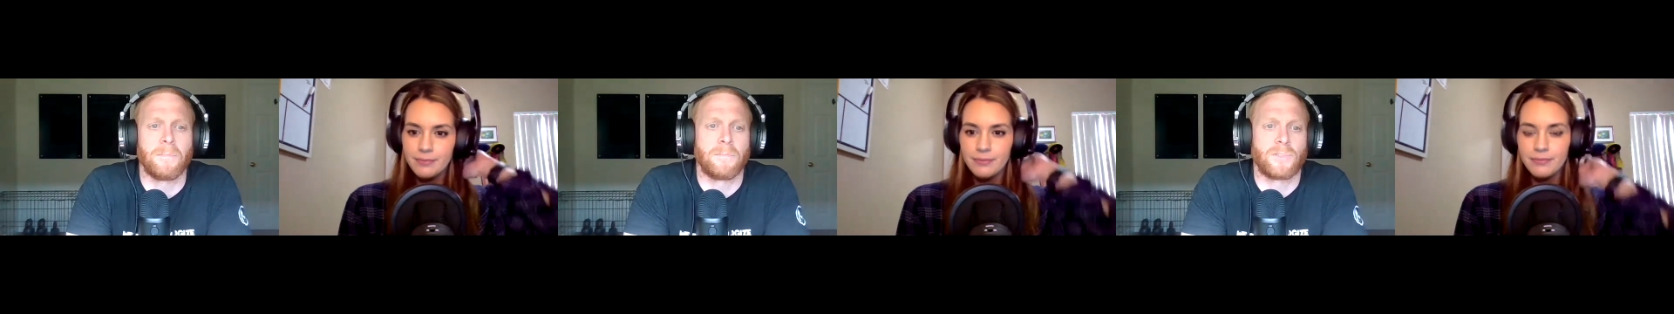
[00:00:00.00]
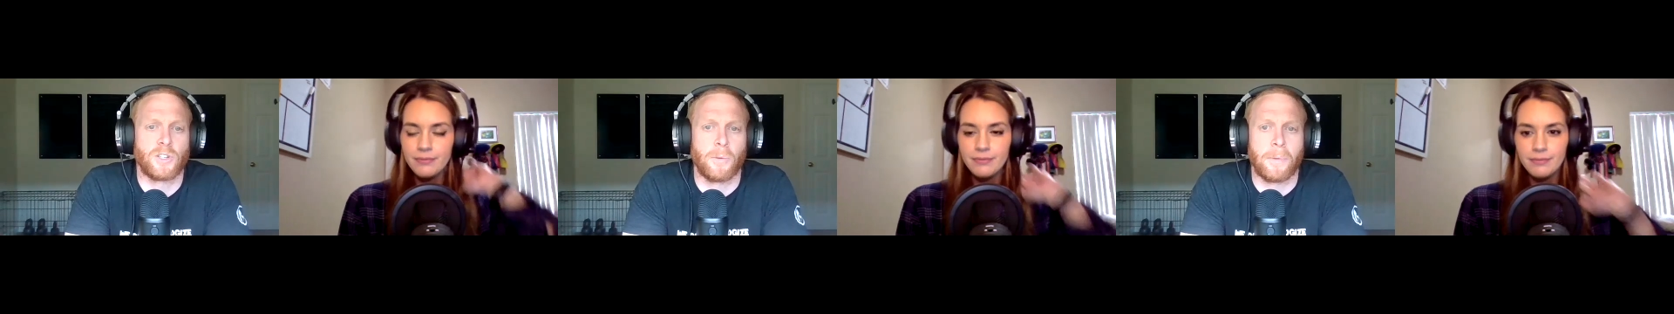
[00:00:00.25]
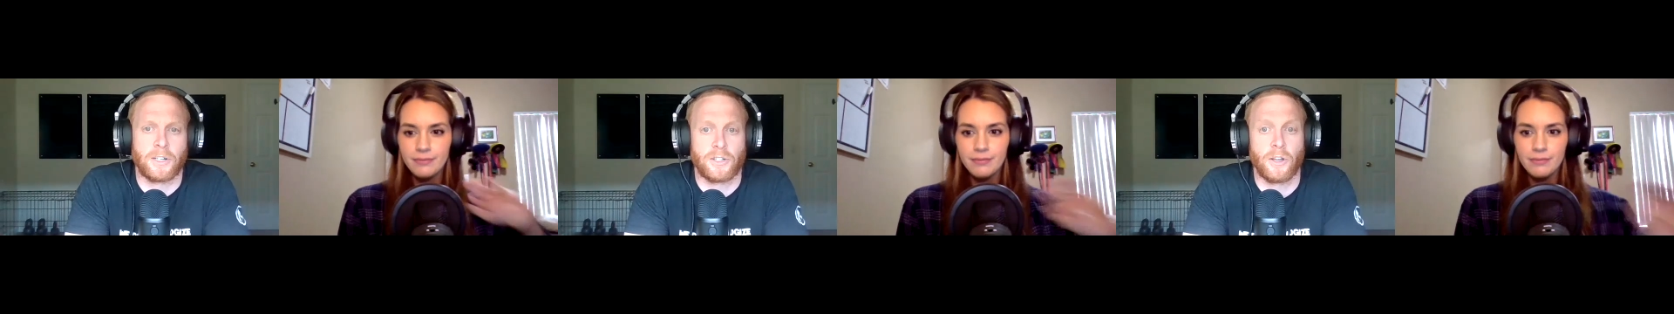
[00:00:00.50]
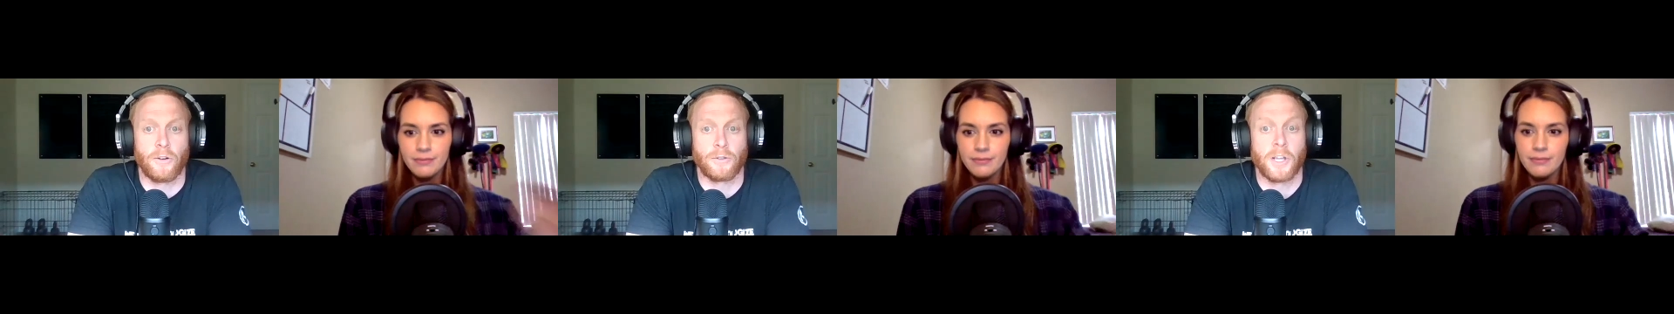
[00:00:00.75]
Speaker 1: so much
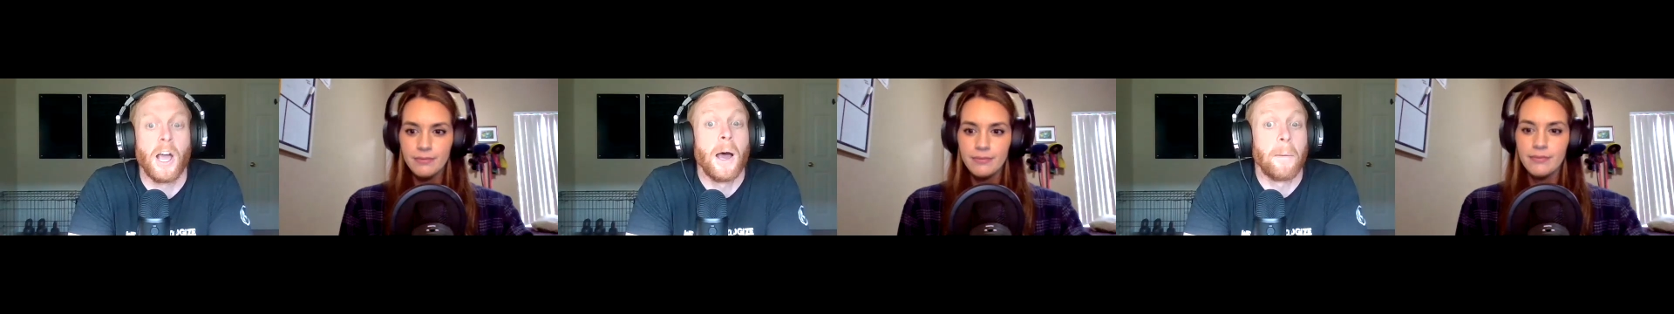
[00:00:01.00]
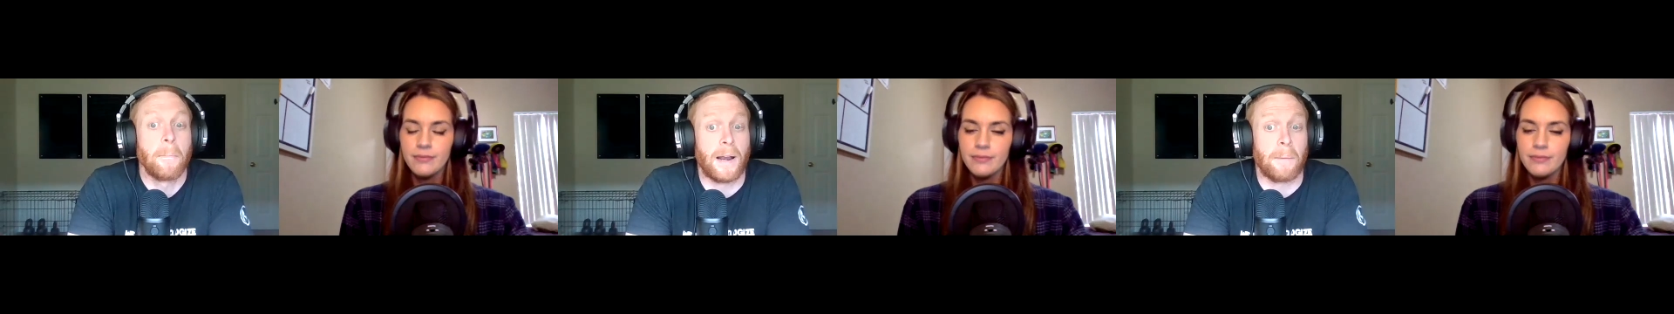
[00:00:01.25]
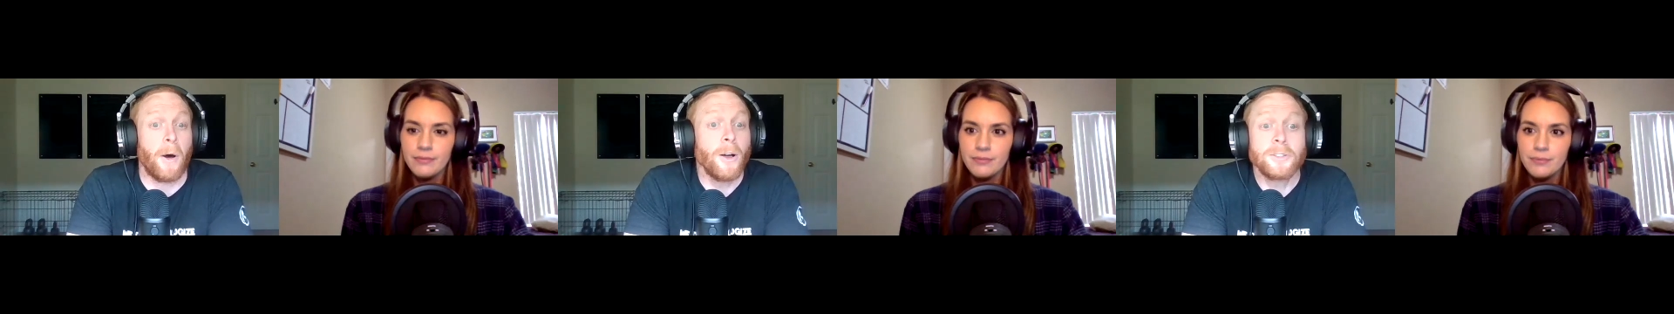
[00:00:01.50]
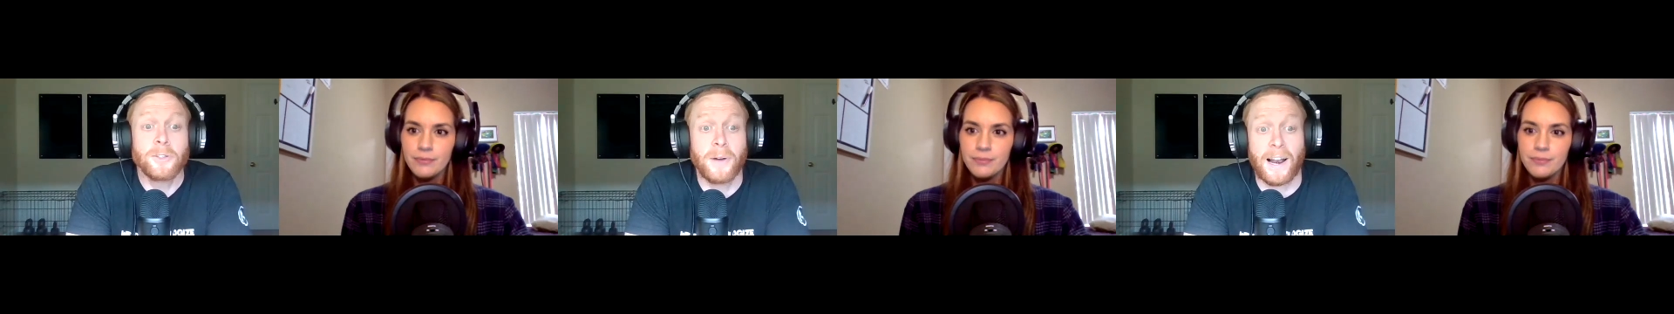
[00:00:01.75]
those, but I'm
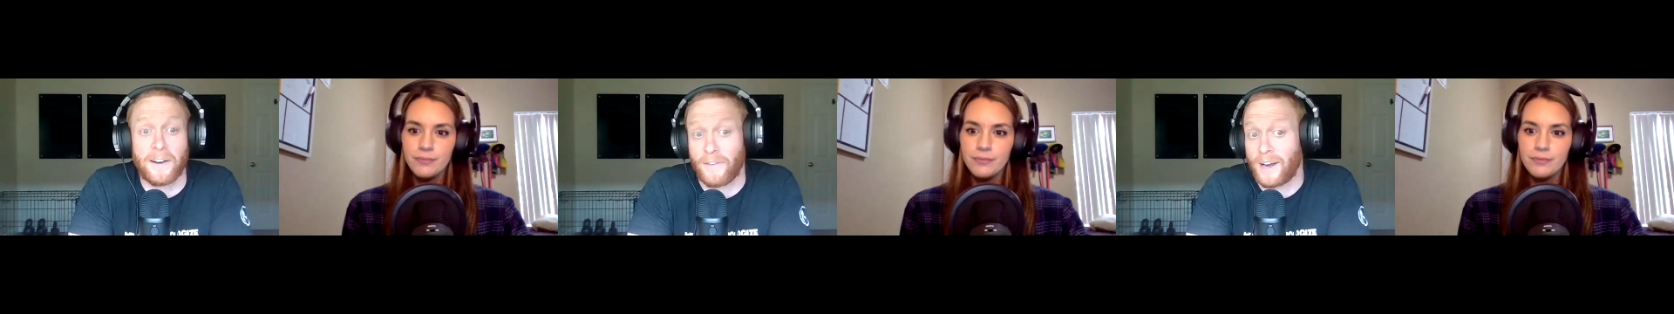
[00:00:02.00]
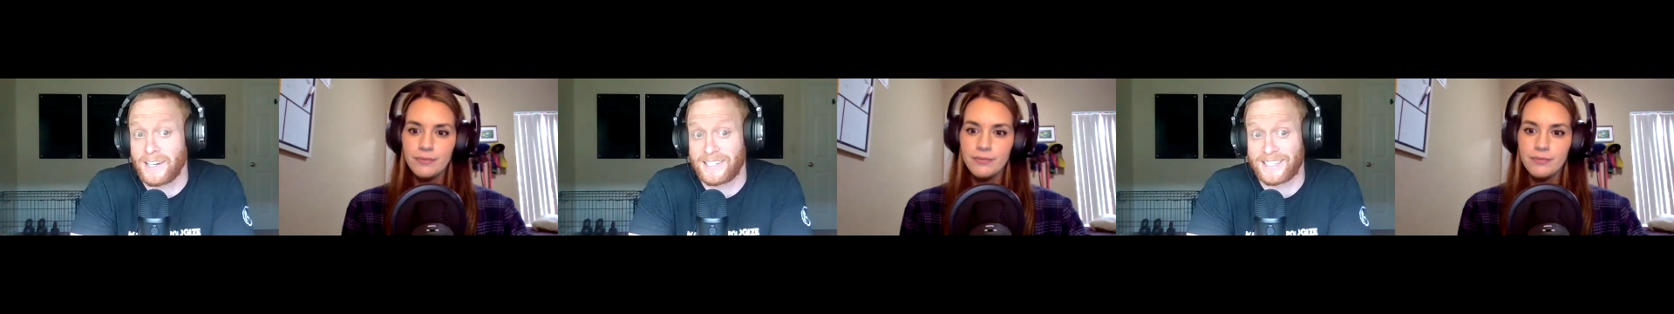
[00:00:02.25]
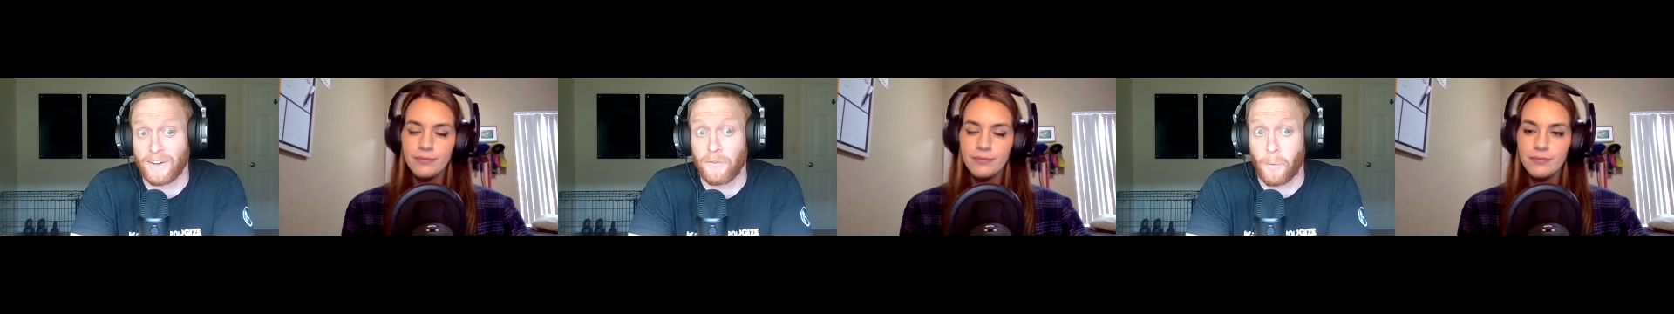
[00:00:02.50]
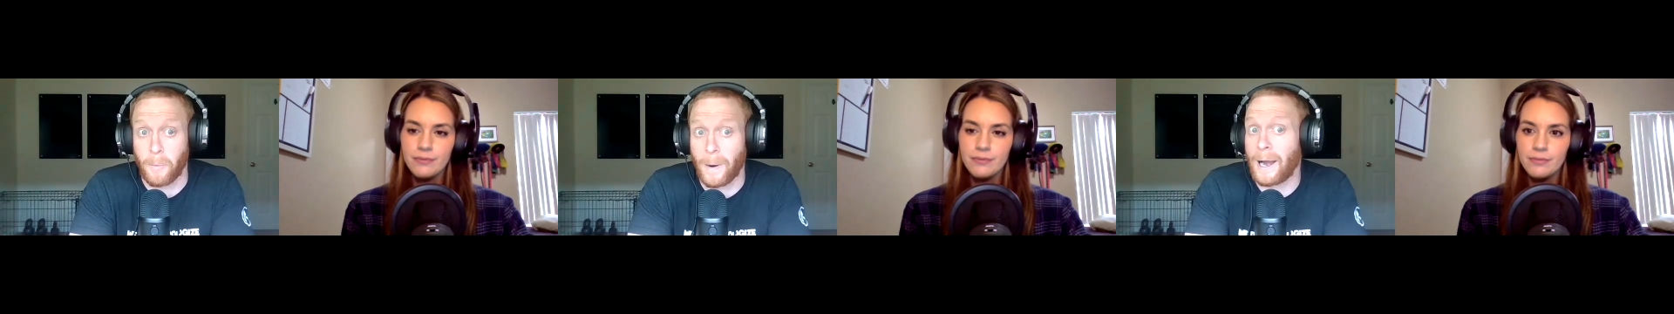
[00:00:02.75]
also not a very
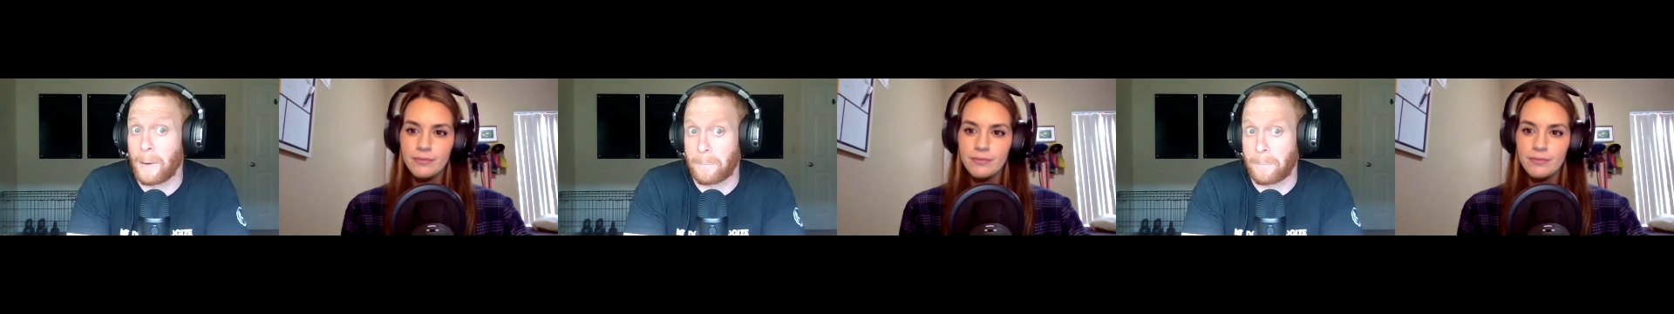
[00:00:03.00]
self-aware